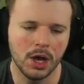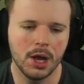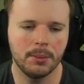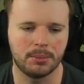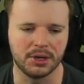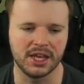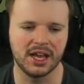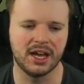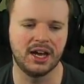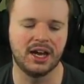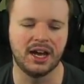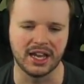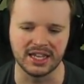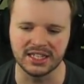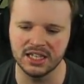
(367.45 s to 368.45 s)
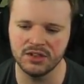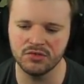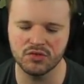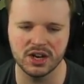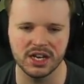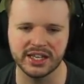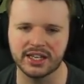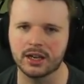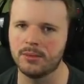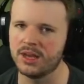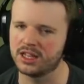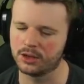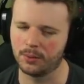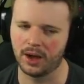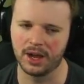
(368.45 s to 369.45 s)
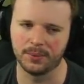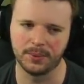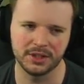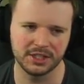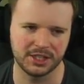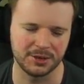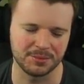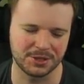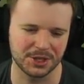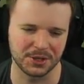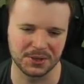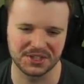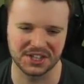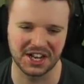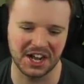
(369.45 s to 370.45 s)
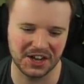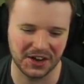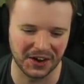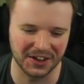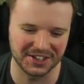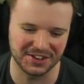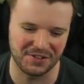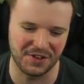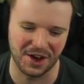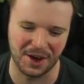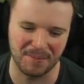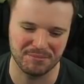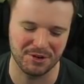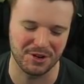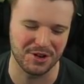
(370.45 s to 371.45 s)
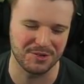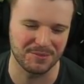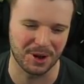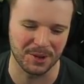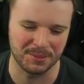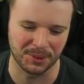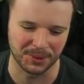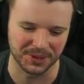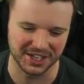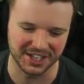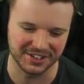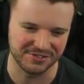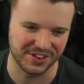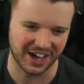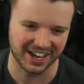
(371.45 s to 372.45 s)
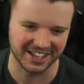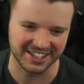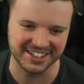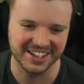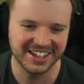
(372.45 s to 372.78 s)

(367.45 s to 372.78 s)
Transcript: But he didn't really commit the way I wanted him to. So that kind of proved my point invalid.